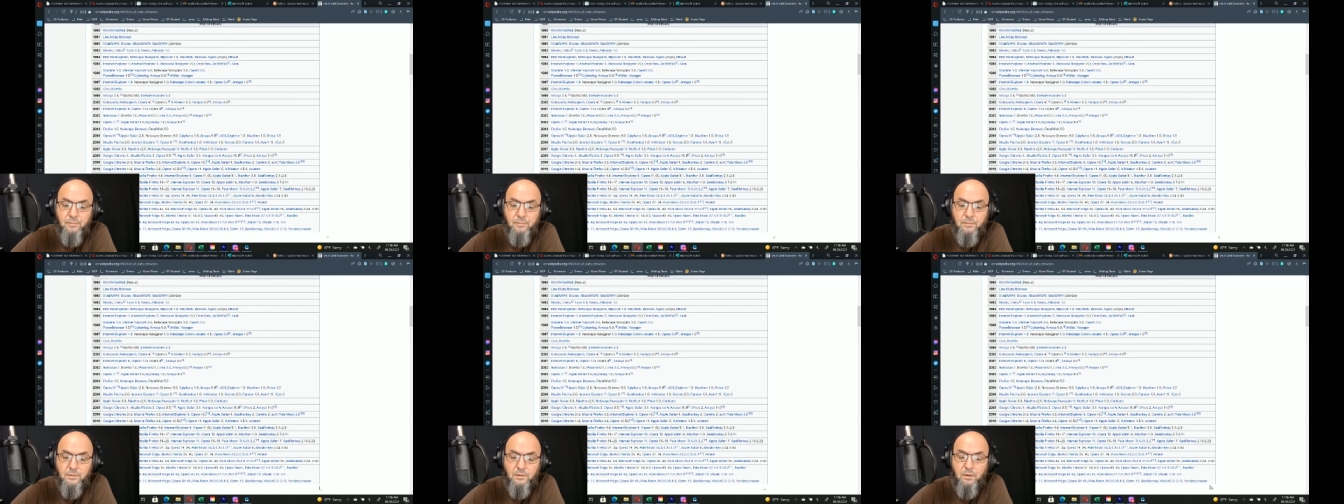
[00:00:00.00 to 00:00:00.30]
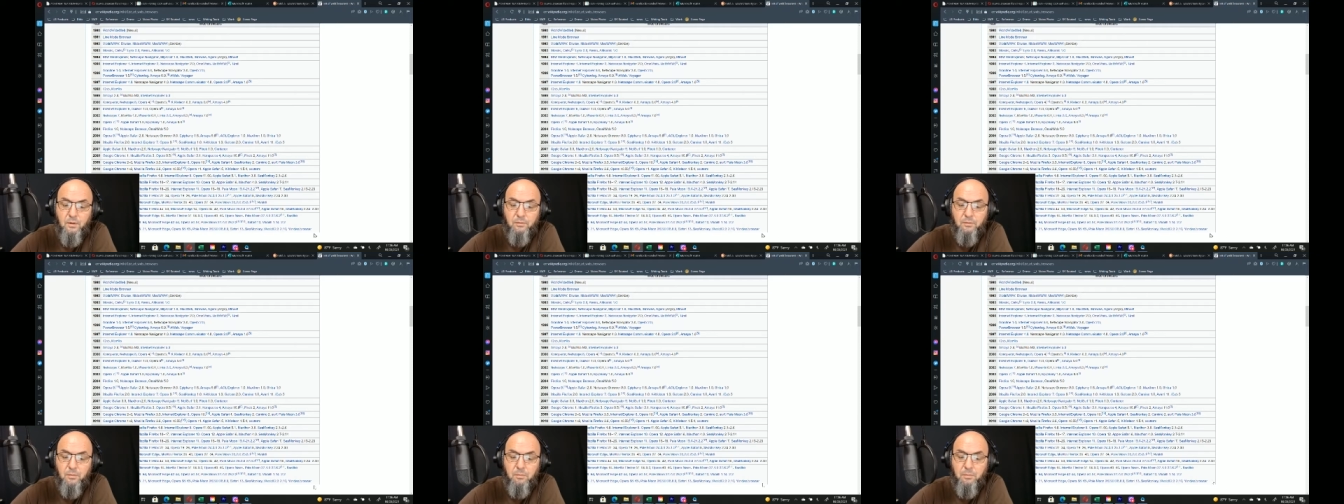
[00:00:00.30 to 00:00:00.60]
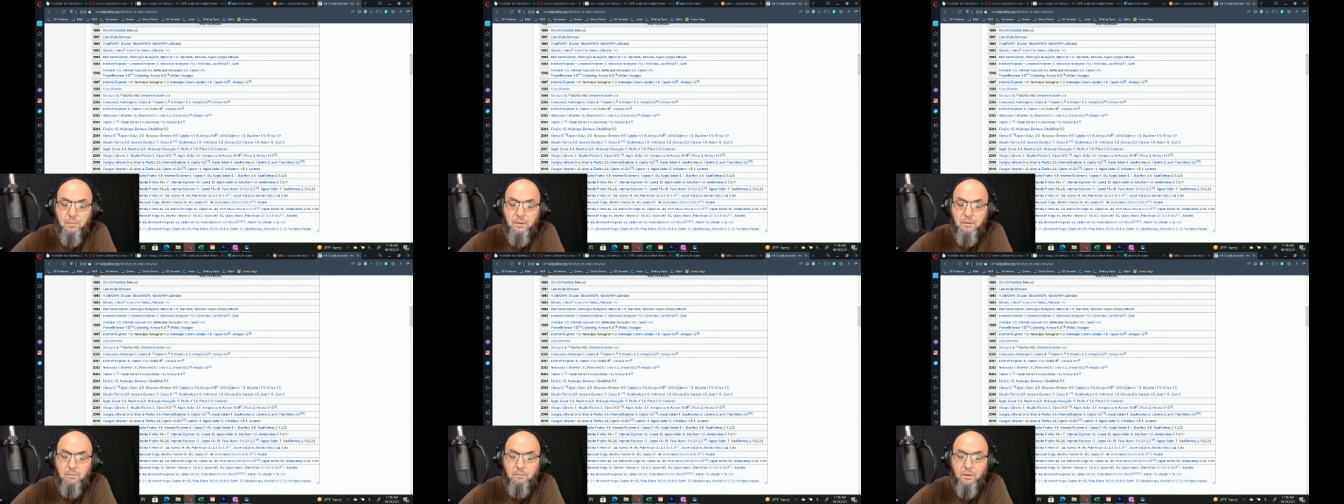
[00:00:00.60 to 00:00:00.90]
off the
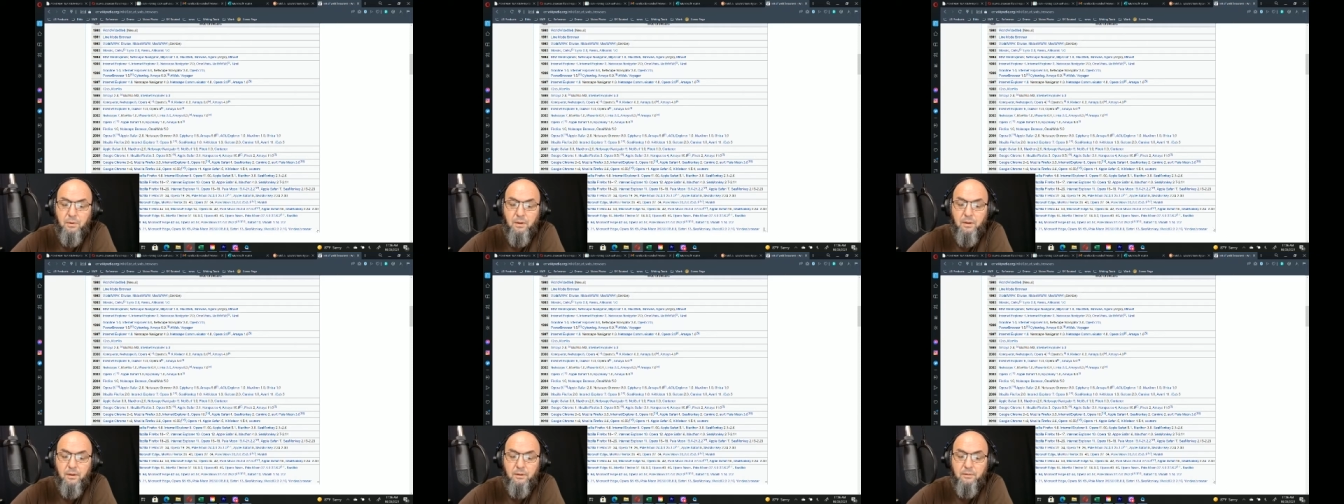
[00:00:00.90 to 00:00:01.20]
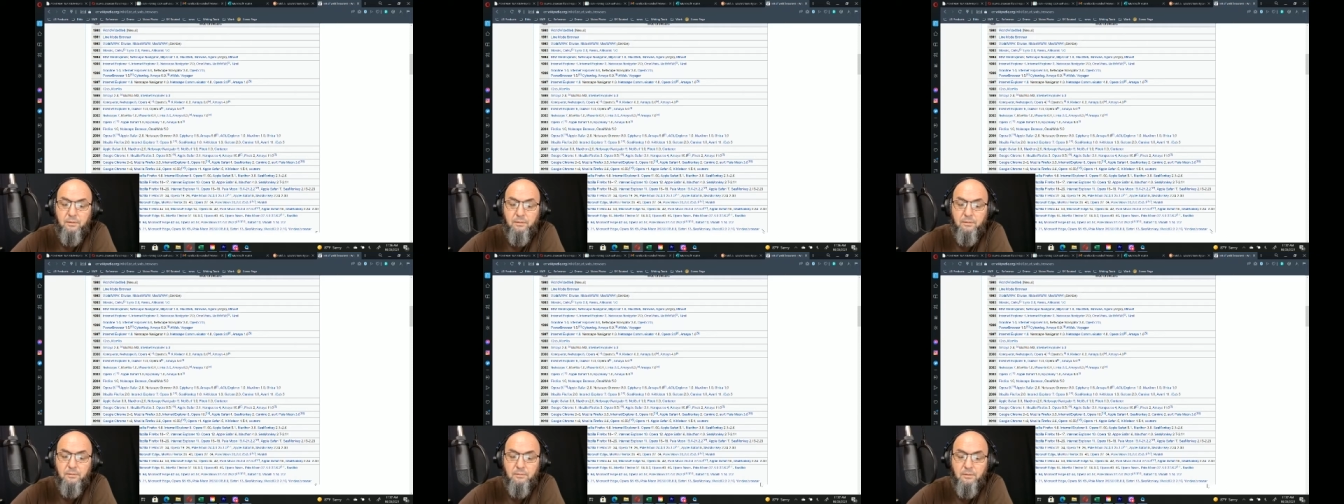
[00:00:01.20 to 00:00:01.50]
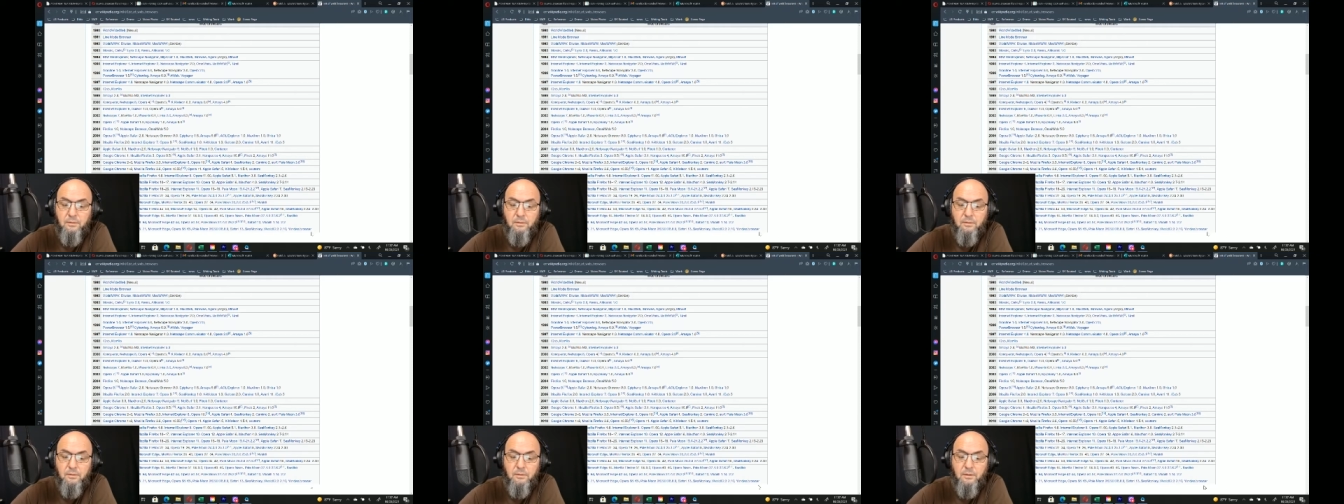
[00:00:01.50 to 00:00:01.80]
beaten path.
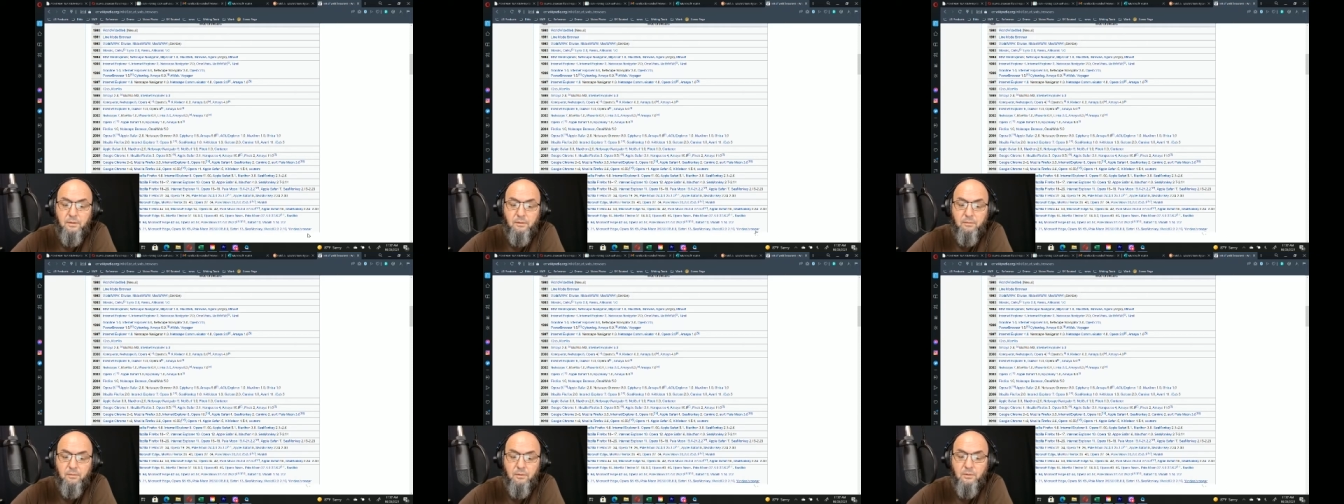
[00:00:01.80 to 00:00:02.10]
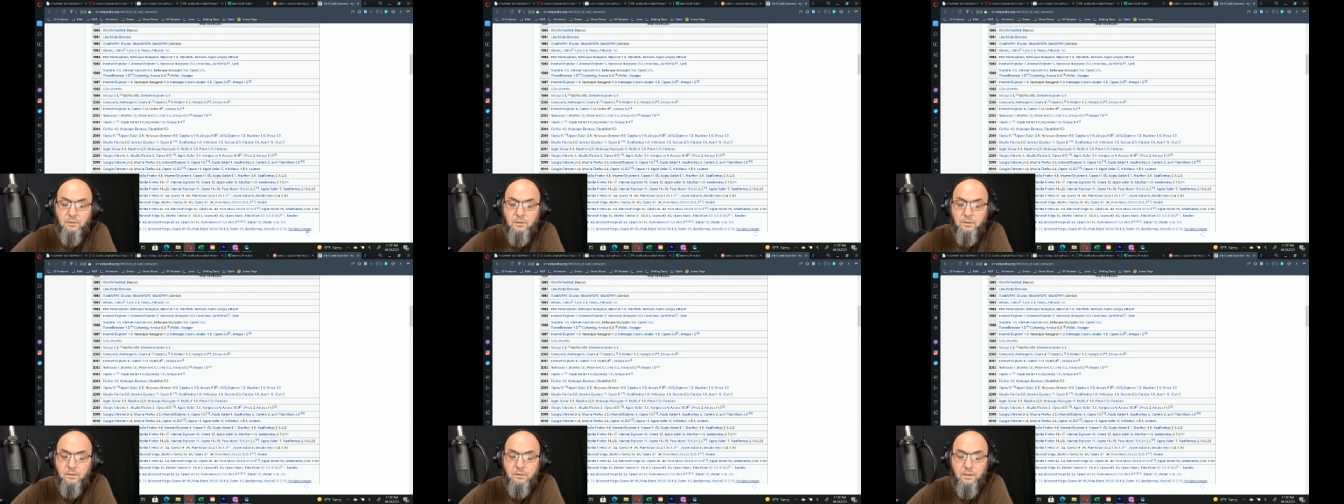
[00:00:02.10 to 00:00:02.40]
Used this